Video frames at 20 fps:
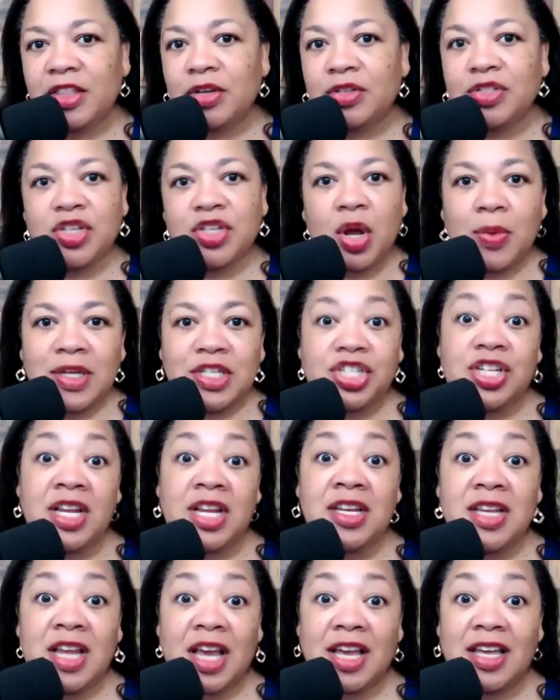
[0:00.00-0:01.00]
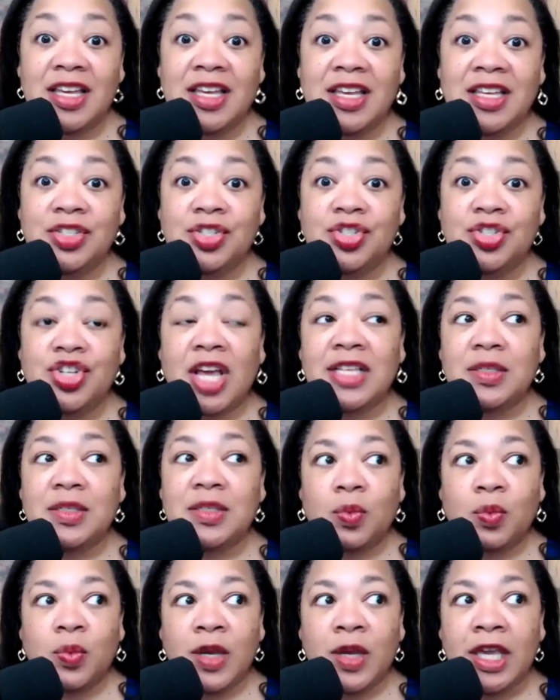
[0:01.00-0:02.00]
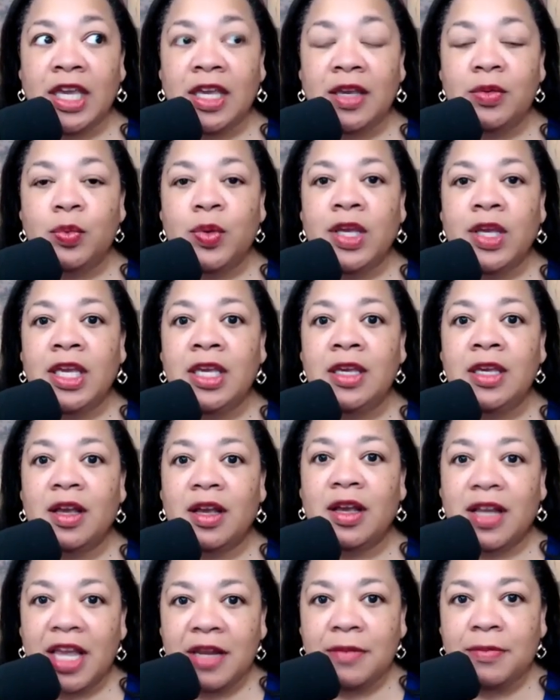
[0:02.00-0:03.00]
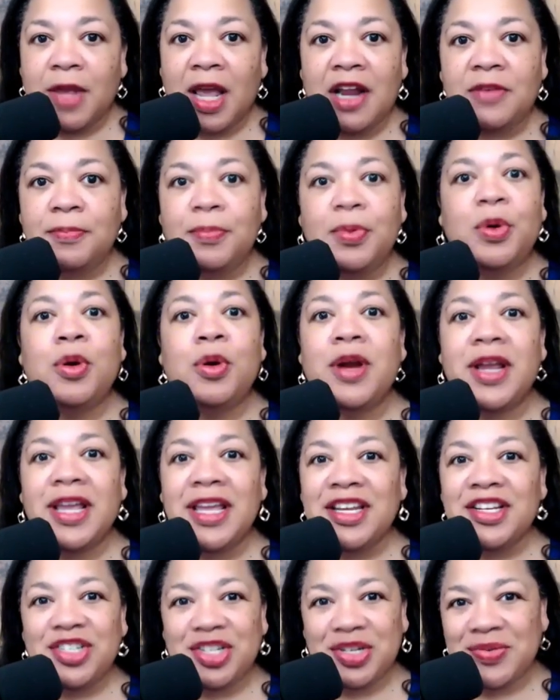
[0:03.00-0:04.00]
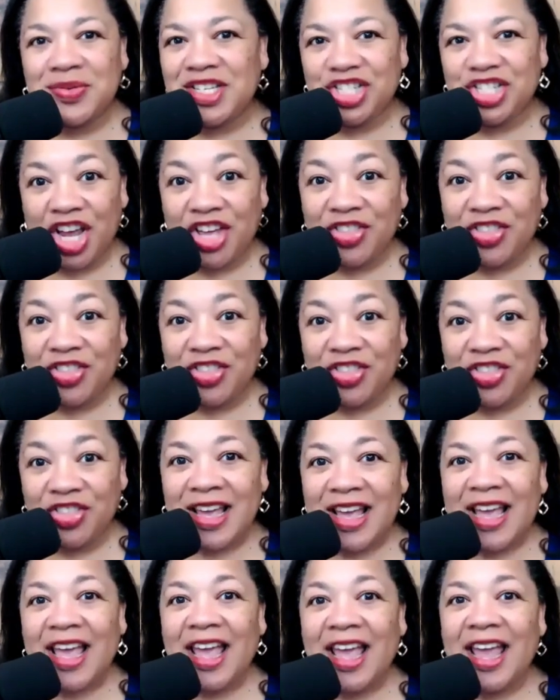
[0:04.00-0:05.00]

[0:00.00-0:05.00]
There's no agenda. It's just we can kind of pour into each other